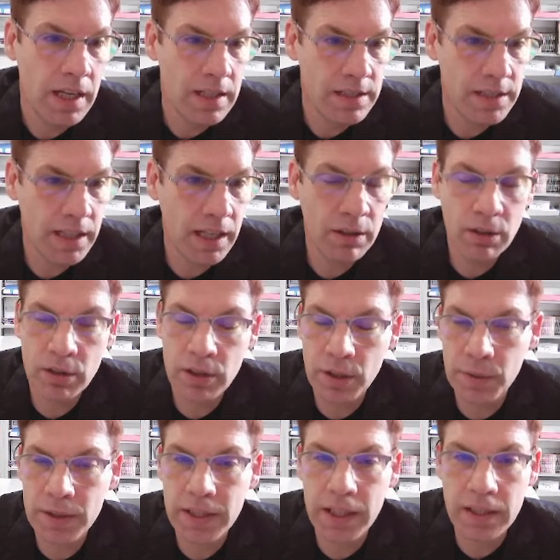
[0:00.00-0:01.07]
see how long
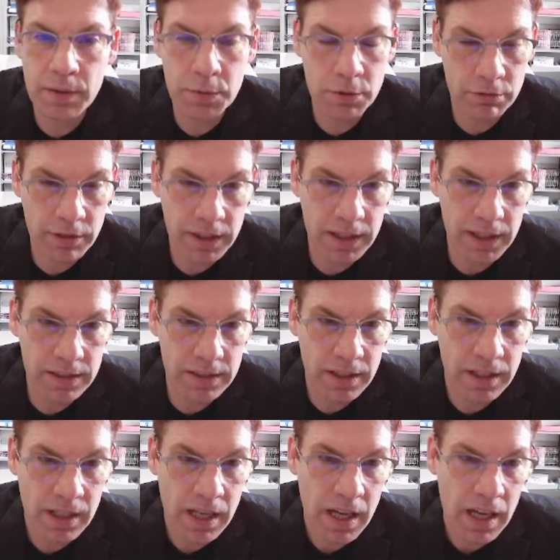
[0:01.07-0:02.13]
it would take them to read it.
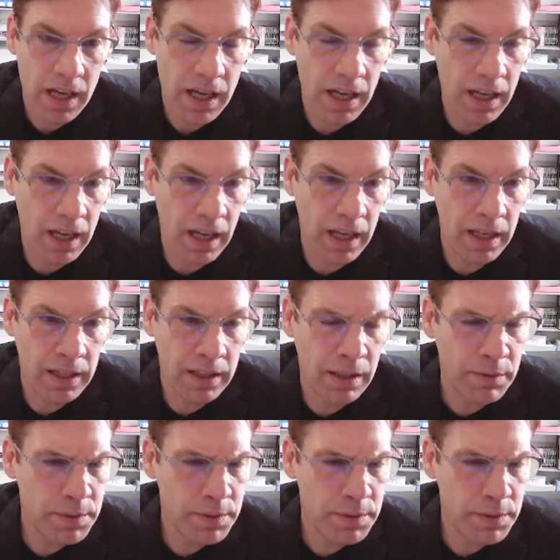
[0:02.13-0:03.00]
And